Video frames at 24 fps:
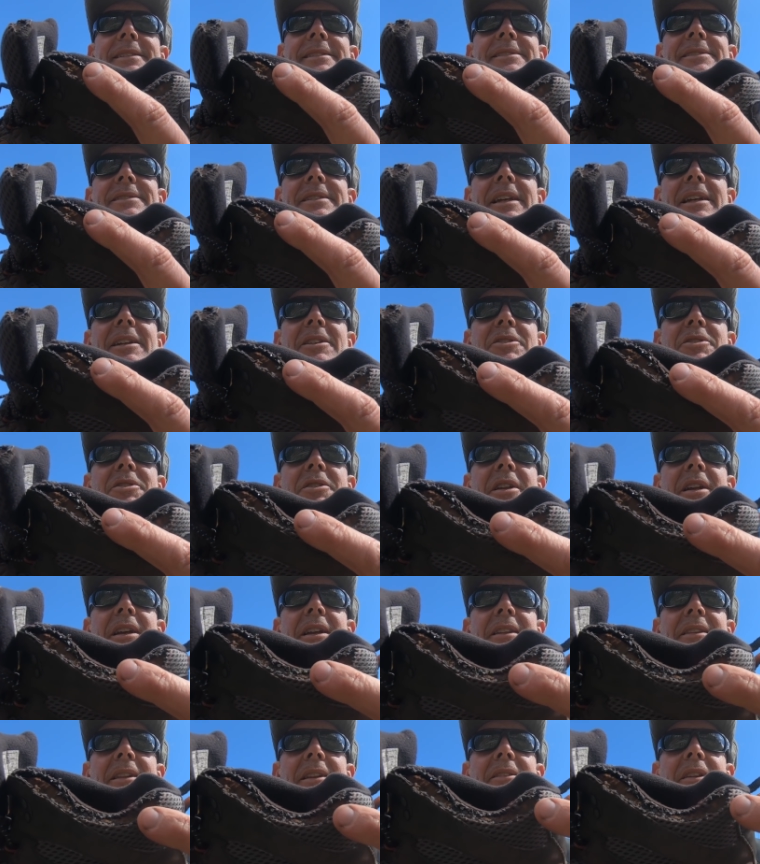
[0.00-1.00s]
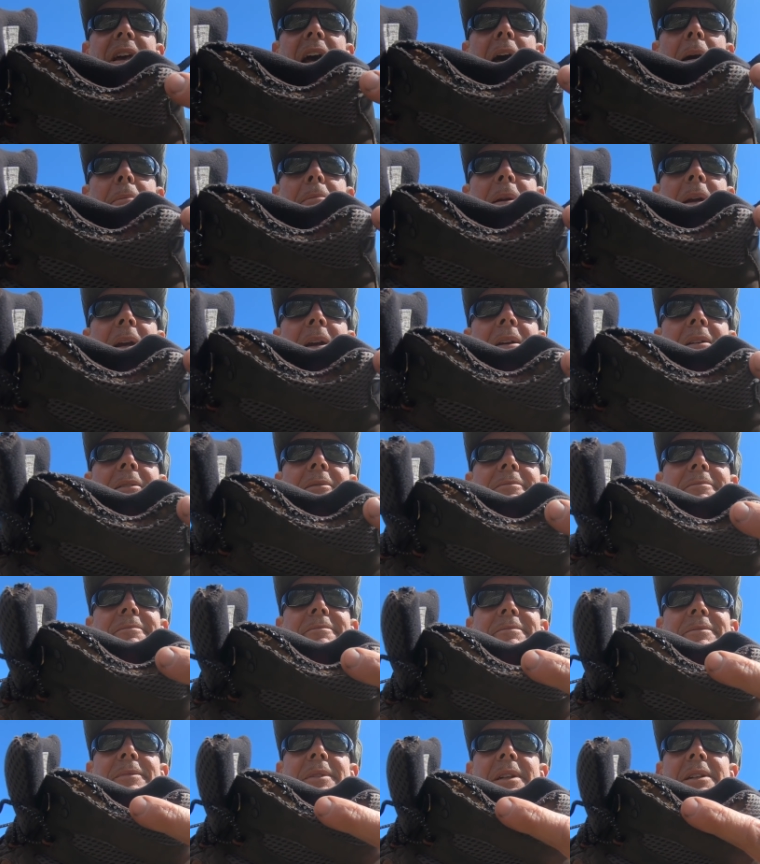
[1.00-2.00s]
singed the top here.
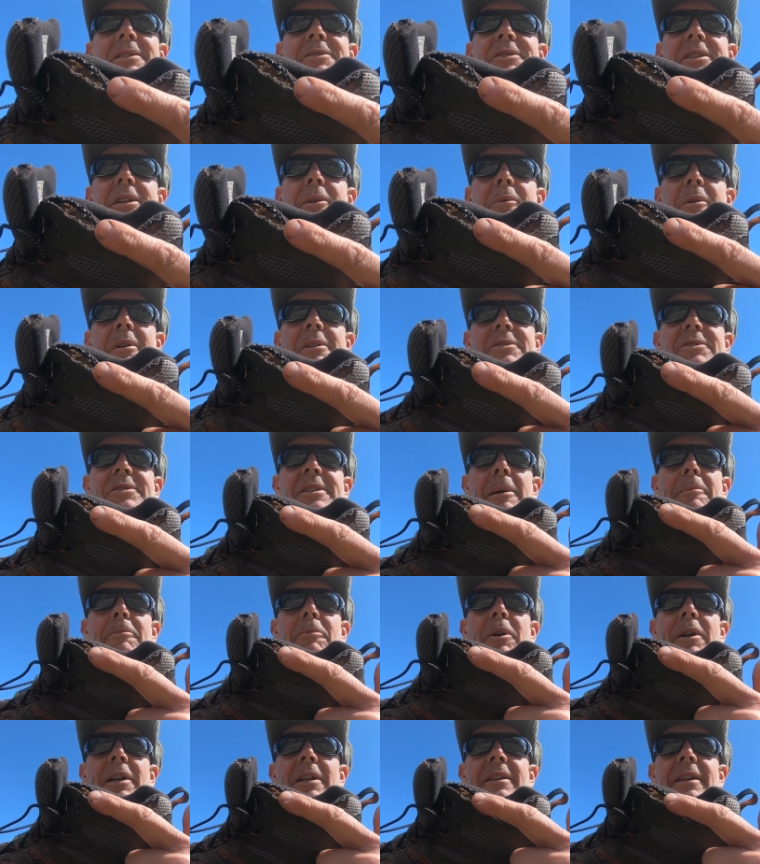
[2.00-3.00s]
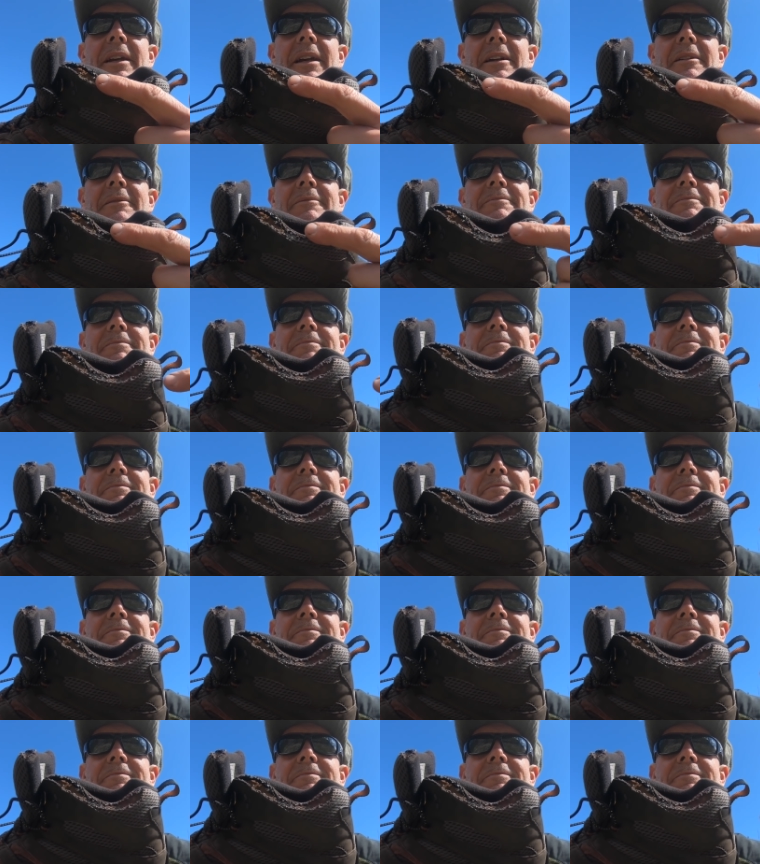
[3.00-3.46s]
You can see where it's separated there.